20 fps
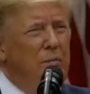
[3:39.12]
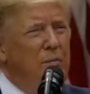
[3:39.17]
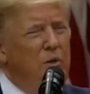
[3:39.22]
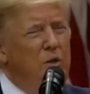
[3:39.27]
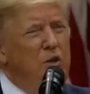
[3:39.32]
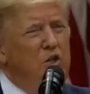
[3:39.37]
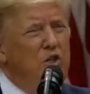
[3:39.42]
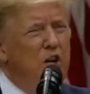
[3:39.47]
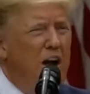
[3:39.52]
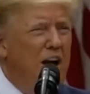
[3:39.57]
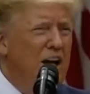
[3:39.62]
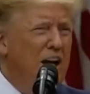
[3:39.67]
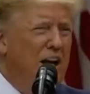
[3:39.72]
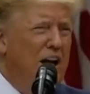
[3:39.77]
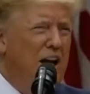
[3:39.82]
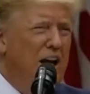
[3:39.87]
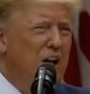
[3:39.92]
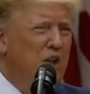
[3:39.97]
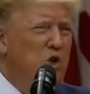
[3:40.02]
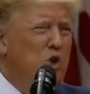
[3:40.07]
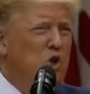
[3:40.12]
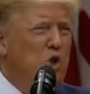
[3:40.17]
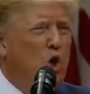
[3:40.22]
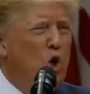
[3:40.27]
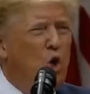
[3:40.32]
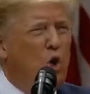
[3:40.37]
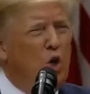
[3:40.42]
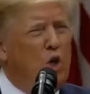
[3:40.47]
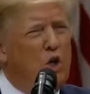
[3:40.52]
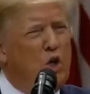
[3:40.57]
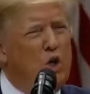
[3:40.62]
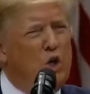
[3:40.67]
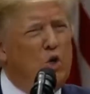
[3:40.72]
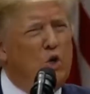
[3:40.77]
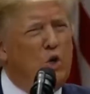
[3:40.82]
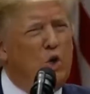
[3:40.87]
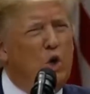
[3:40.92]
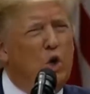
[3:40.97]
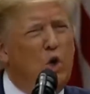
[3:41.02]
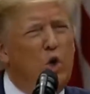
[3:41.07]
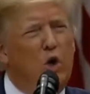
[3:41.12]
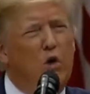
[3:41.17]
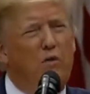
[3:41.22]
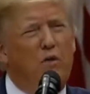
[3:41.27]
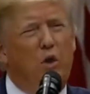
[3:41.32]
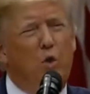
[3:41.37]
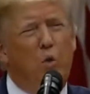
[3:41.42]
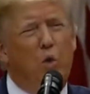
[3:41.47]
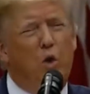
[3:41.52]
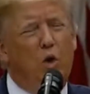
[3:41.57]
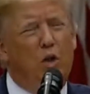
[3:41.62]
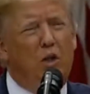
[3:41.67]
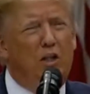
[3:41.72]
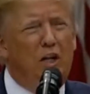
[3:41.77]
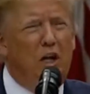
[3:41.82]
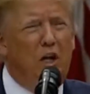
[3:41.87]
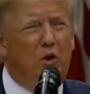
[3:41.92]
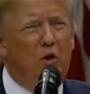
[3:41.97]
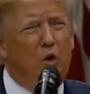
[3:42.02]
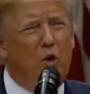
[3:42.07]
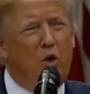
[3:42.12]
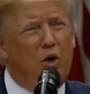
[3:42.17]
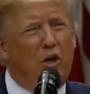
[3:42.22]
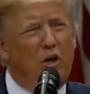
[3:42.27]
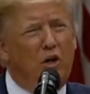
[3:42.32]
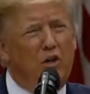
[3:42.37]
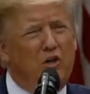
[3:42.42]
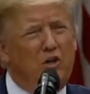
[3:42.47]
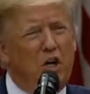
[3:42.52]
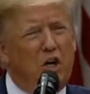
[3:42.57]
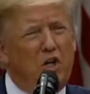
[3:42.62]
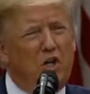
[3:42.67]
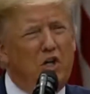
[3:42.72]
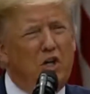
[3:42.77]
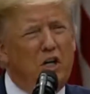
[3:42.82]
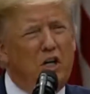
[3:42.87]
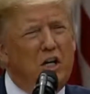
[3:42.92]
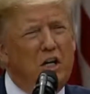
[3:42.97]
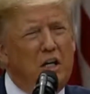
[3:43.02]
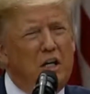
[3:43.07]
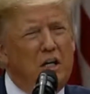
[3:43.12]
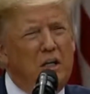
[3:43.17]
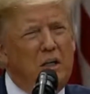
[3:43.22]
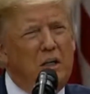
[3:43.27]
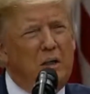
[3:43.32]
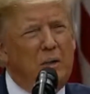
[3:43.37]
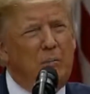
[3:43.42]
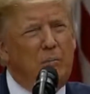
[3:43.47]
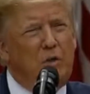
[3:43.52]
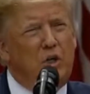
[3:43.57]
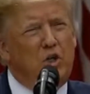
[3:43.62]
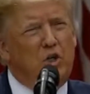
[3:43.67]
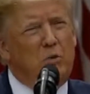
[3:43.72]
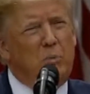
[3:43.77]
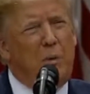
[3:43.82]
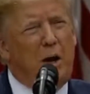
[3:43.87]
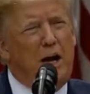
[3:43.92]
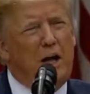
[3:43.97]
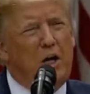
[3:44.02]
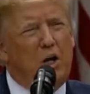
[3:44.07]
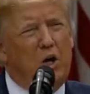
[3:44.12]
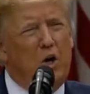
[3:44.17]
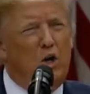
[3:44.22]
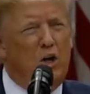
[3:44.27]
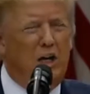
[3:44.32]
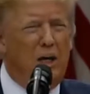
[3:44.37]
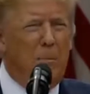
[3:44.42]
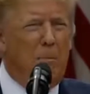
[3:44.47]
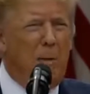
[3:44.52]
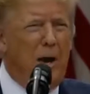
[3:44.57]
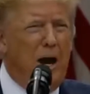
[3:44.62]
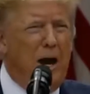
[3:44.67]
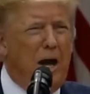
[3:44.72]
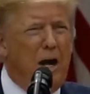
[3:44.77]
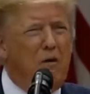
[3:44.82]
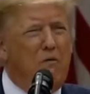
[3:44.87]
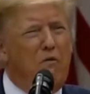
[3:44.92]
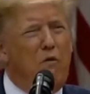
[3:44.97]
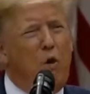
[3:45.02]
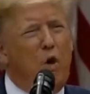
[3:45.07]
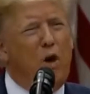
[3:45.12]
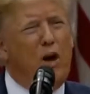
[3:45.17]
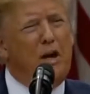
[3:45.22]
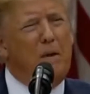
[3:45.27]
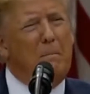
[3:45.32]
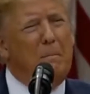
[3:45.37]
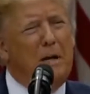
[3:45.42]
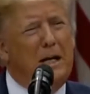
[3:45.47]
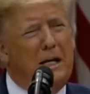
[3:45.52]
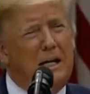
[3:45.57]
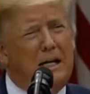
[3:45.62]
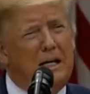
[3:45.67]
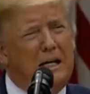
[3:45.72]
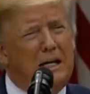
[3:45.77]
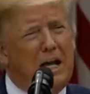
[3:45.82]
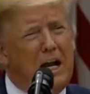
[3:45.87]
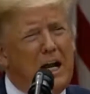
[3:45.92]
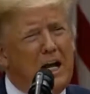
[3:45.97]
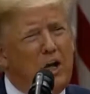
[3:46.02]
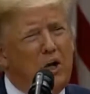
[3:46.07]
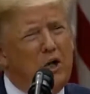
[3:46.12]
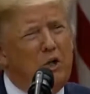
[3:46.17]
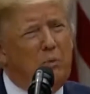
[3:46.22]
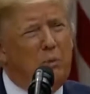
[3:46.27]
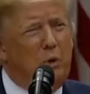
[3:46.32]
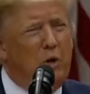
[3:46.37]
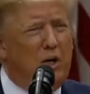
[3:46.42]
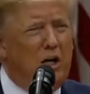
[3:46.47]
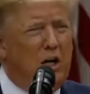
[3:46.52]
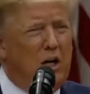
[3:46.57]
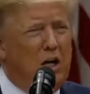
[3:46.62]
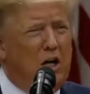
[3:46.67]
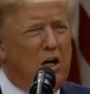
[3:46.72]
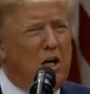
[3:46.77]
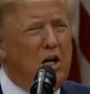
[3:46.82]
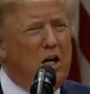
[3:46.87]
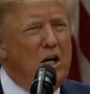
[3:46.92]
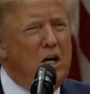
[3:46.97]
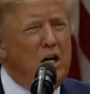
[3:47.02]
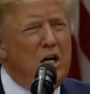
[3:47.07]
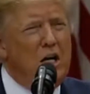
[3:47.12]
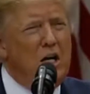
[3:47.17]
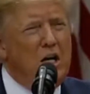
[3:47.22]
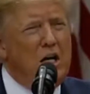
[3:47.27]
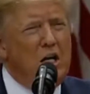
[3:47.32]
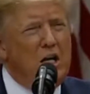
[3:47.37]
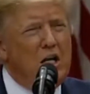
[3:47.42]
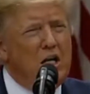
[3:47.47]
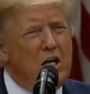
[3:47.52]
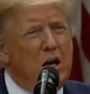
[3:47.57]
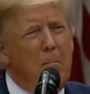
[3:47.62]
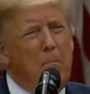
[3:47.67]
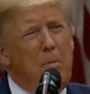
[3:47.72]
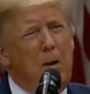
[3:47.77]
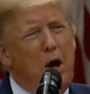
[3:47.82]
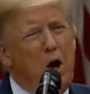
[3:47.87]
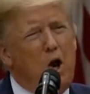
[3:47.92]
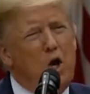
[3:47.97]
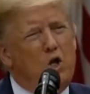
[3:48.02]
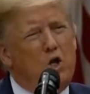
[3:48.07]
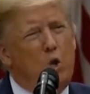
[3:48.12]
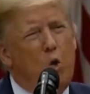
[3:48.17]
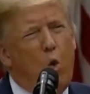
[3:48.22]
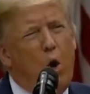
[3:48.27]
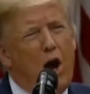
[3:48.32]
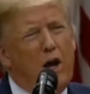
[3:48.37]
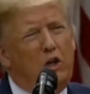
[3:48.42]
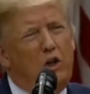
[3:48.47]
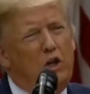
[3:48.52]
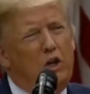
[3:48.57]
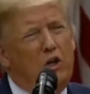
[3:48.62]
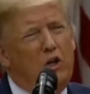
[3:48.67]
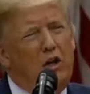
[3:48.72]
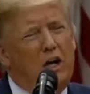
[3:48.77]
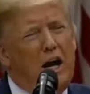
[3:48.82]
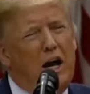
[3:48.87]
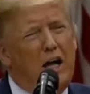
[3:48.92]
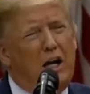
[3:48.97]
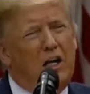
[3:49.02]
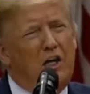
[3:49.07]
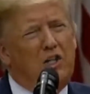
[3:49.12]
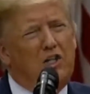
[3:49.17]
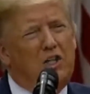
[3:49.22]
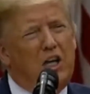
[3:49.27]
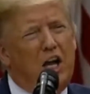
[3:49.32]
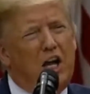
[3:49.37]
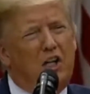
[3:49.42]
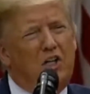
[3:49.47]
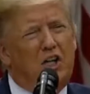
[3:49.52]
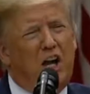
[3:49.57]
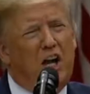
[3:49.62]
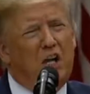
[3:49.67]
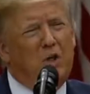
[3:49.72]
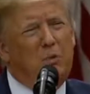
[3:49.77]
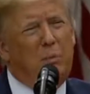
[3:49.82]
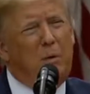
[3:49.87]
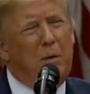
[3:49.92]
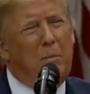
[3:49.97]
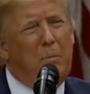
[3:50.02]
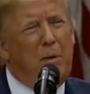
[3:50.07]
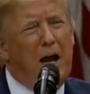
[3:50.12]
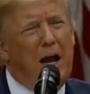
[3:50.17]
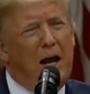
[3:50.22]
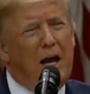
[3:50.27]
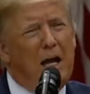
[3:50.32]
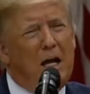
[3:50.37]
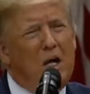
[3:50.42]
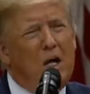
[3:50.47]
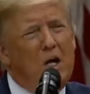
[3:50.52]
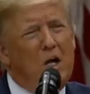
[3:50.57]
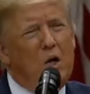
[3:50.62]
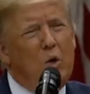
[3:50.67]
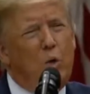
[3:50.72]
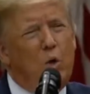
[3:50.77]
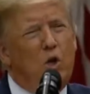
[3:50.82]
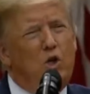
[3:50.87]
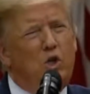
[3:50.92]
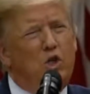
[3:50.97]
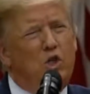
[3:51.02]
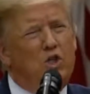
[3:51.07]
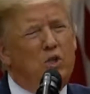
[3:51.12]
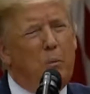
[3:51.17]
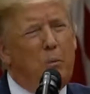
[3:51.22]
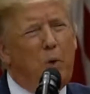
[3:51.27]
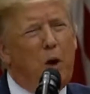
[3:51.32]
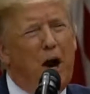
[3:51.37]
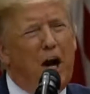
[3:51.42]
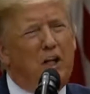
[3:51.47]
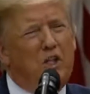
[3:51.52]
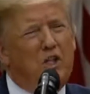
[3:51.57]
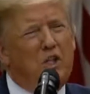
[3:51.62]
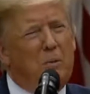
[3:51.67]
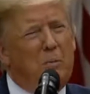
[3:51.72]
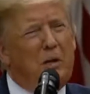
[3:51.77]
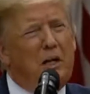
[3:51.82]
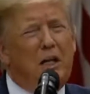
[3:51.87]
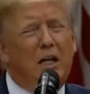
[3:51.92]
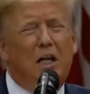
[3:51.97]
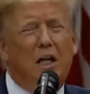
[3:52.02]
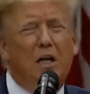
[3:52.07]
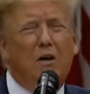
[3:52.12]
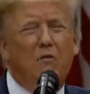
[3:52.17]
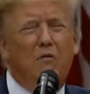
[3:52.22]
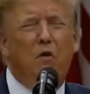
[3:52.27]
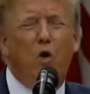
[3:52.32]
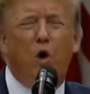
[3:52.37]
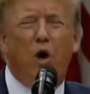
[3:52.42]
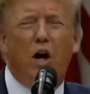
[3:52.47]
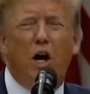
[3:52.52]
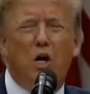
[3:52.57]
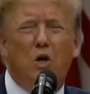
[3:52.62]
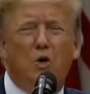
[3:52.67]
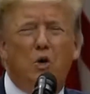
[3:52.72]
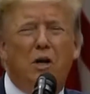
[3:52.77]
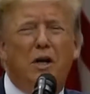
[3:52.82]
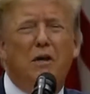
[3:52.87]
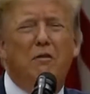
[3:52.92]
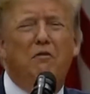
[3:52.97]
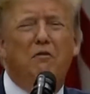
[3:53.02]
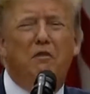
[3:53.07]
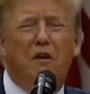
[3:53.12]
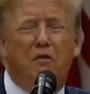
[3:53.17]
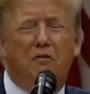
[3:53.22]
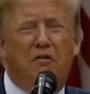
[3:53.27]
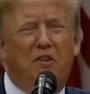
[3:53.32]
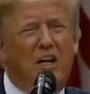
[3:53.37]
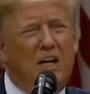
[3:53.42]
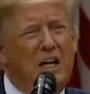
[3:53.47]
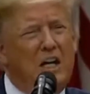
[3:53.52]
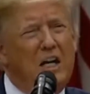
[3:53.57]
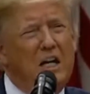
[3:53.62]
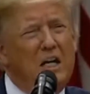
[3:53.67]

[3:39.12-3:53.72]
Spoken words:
China has total control over the World Health Organization, despite only paying $40 million per year compared to what the United States has been paying, which is approximately $450